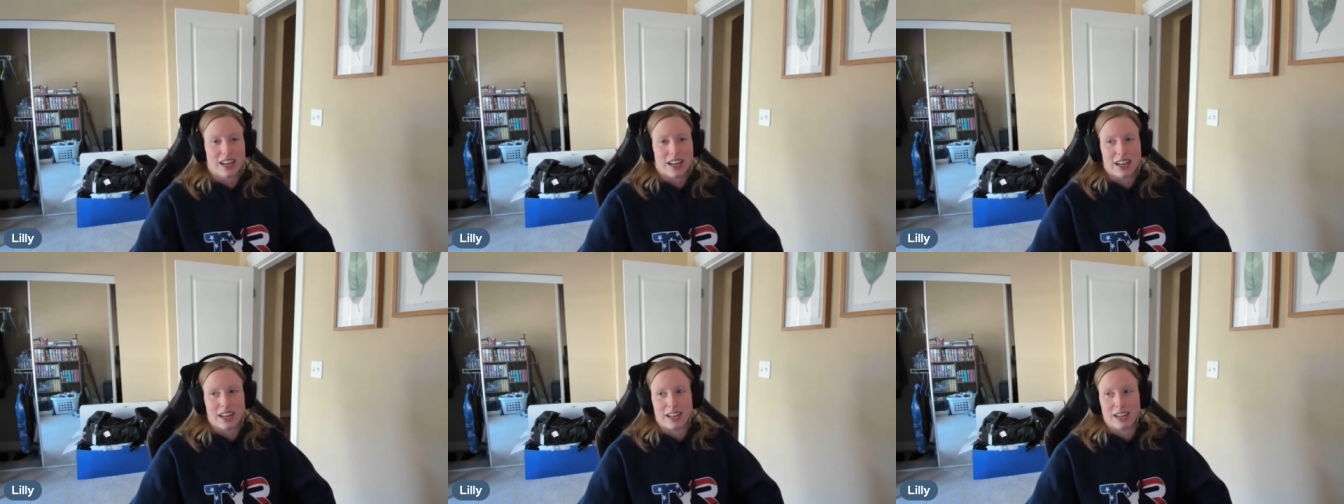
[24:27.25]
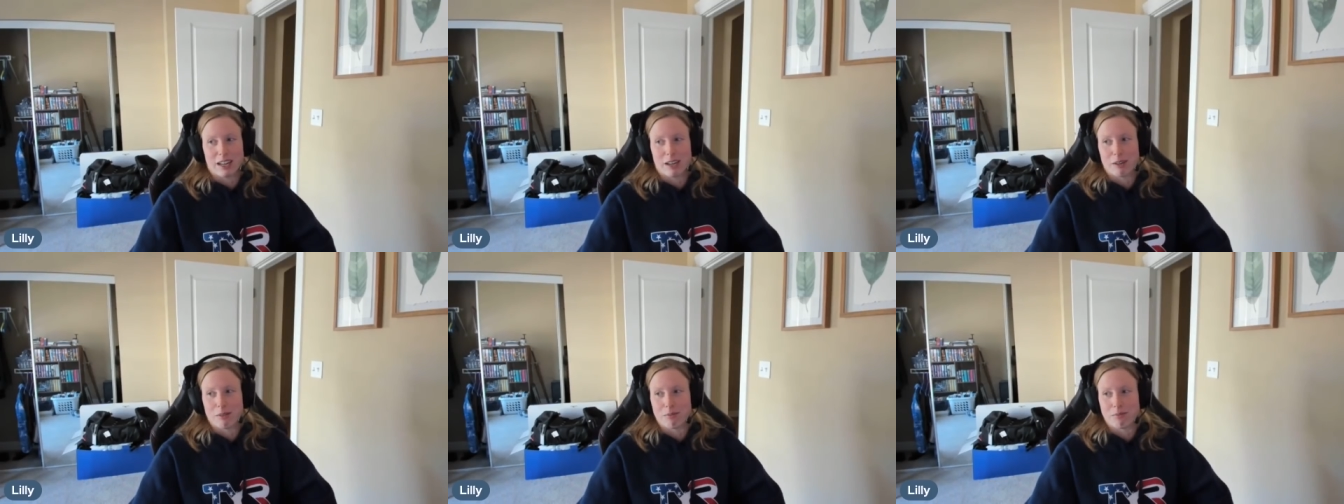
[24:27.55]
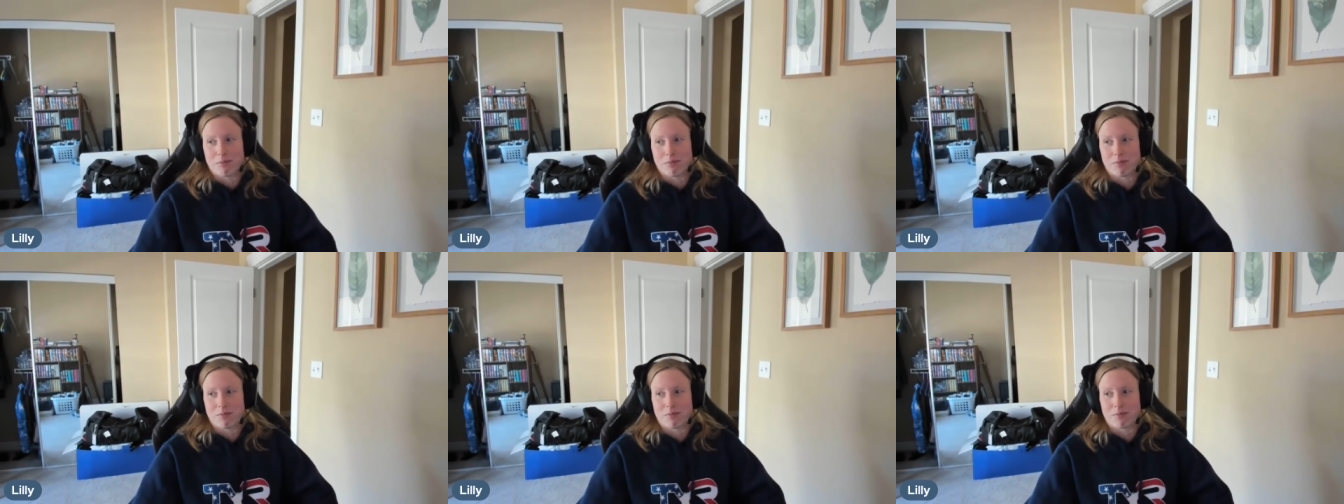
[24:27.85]
um
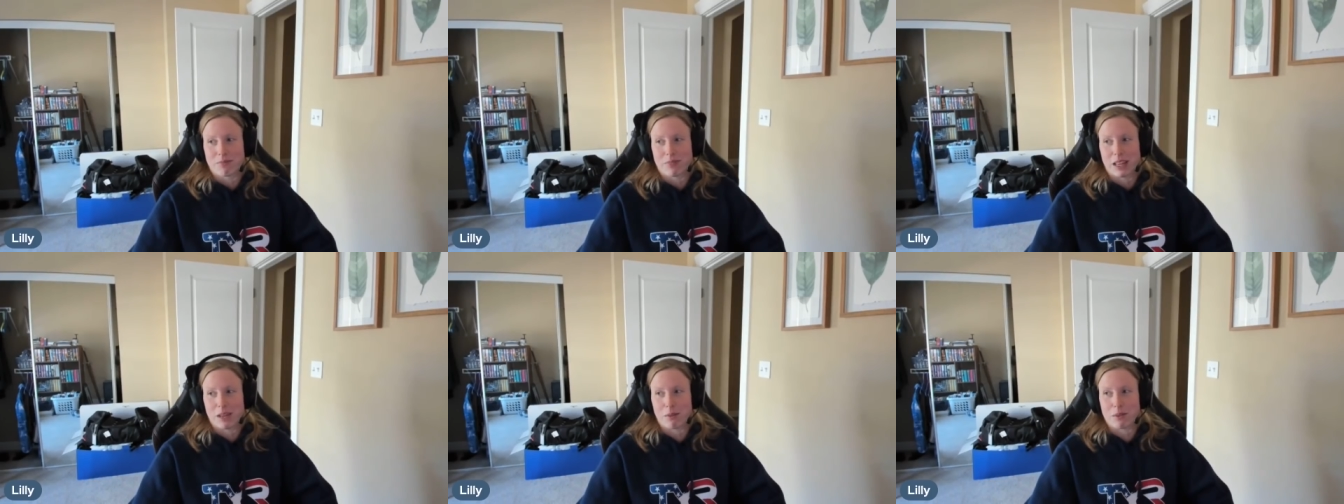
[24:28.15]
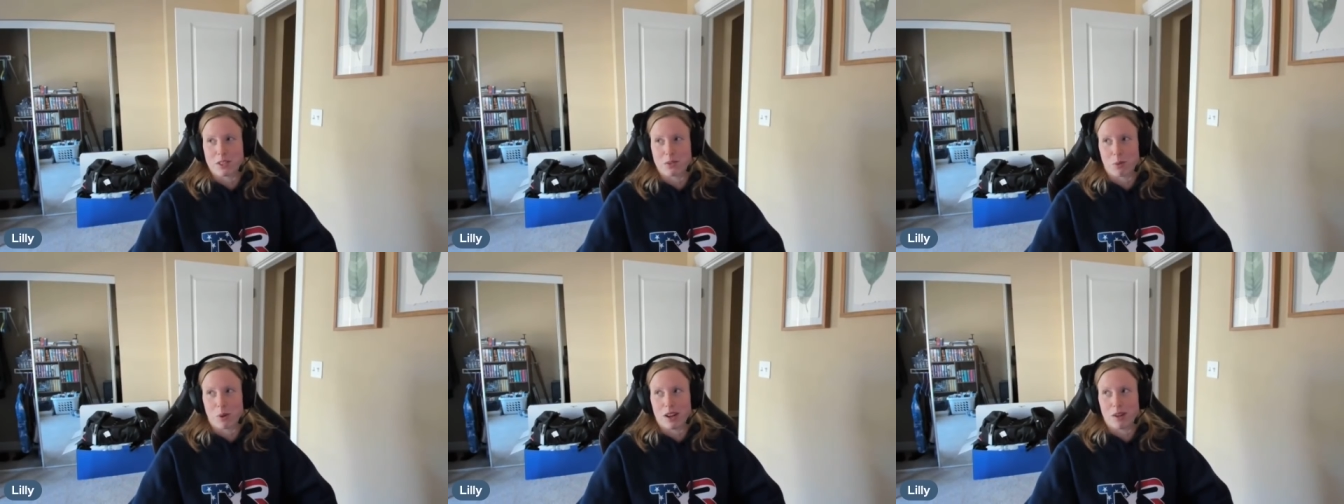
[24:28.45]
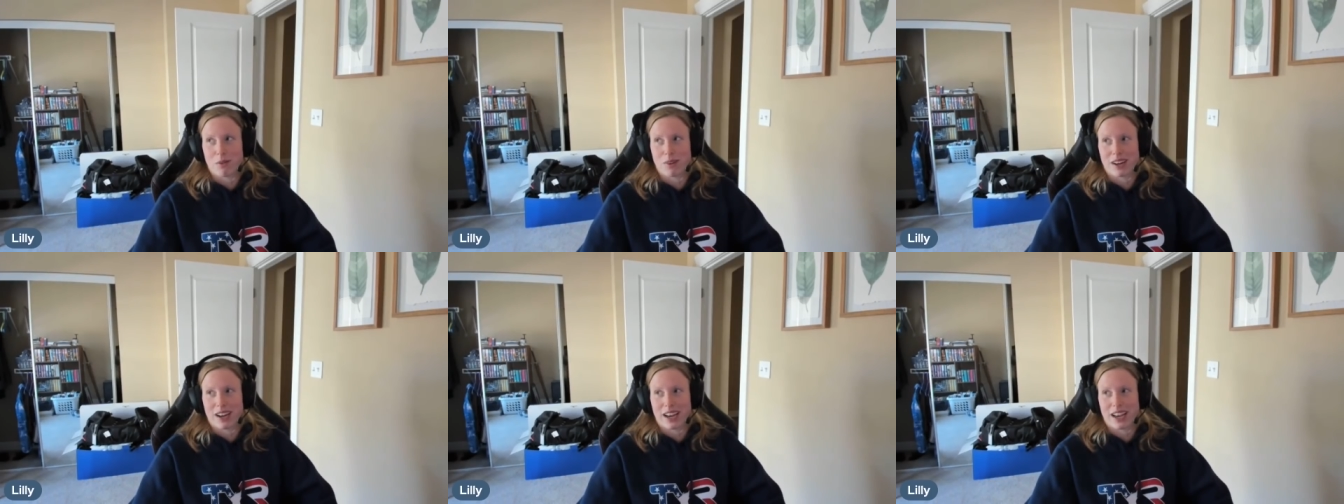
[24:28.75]
it was
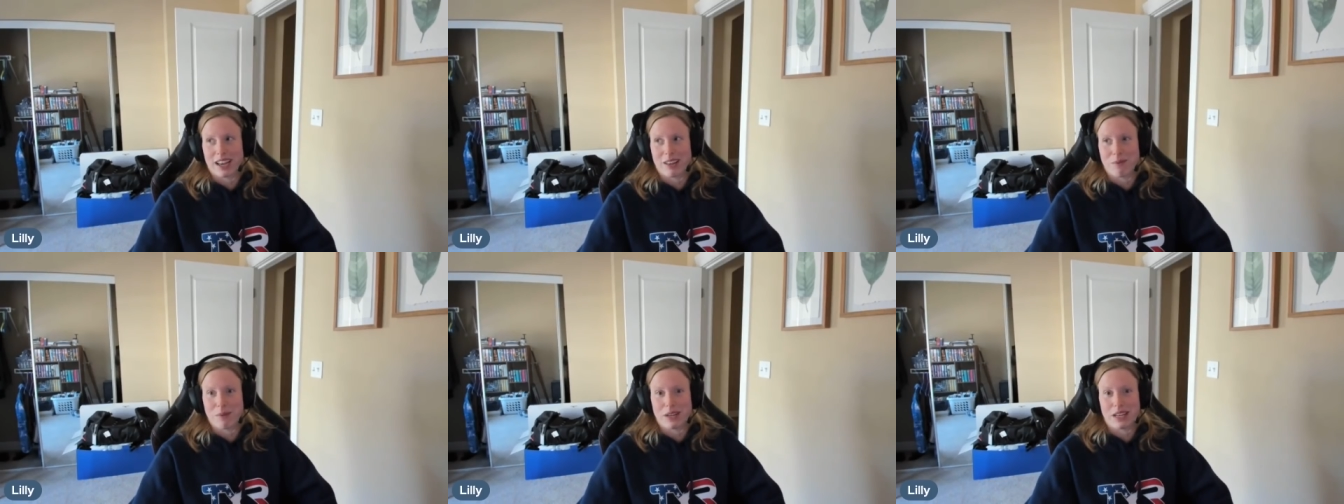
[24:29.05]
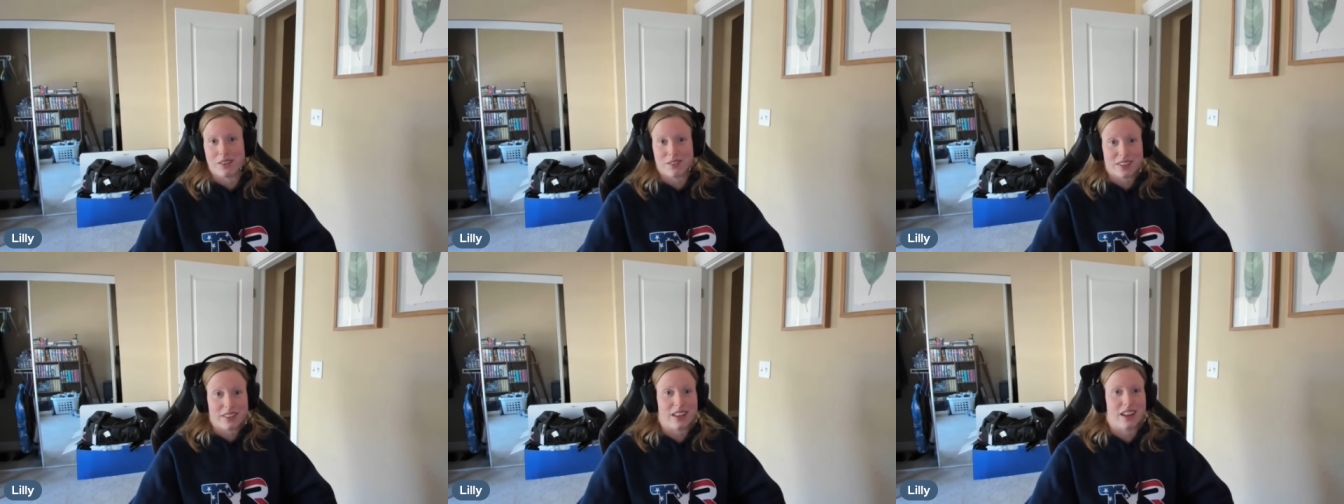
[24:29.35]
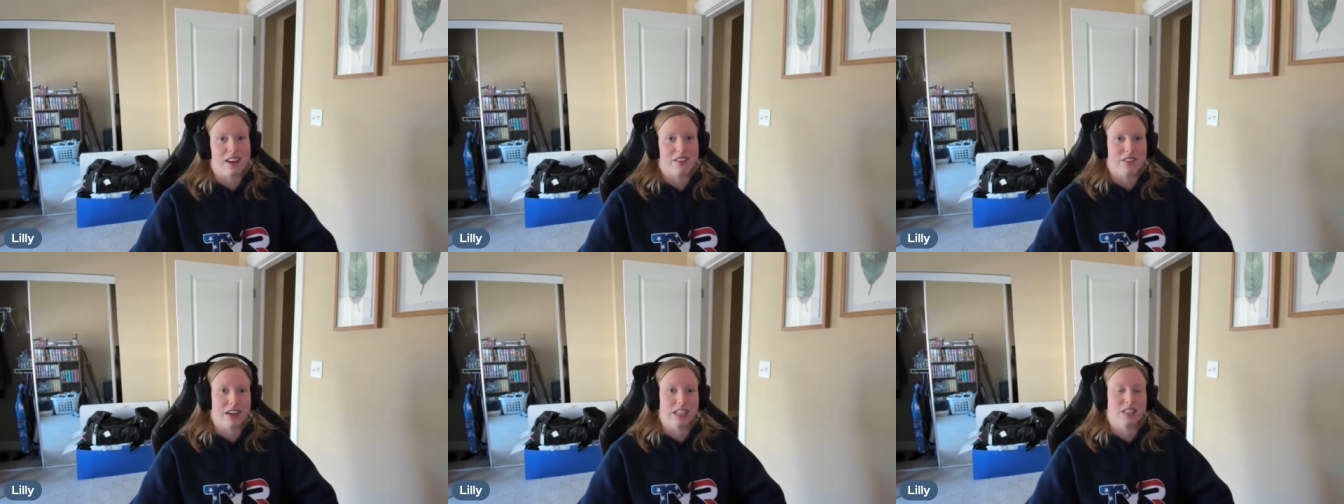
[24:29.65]
one where i had been giving that
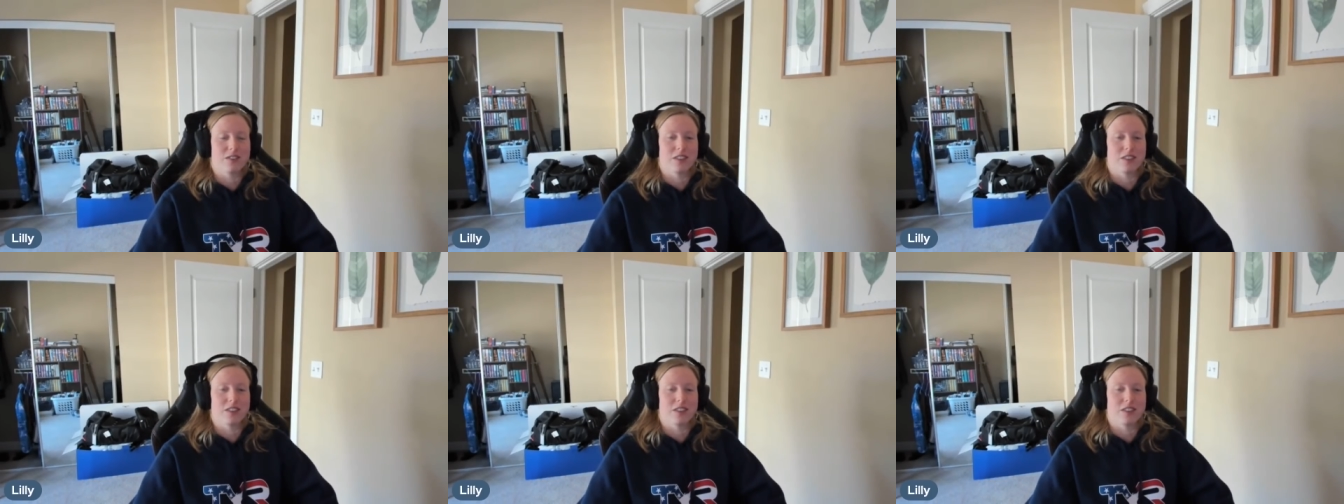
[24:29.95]
advice